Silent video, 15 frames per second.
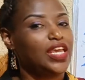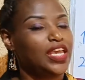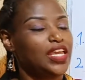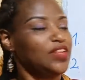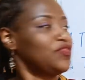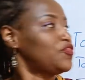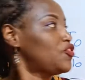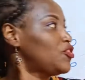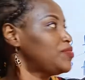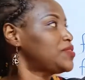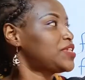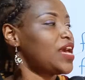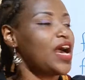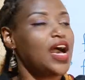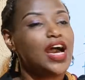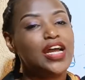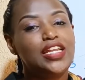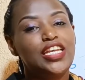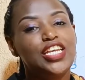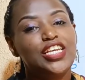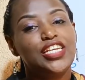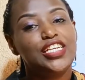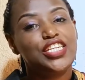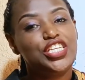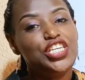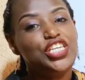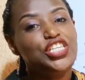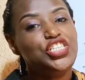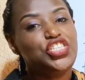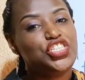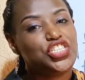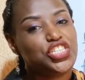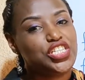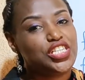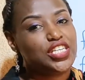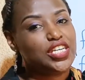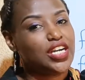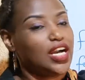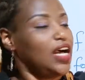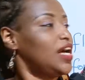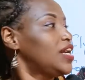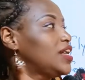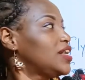And verbs are inshinga.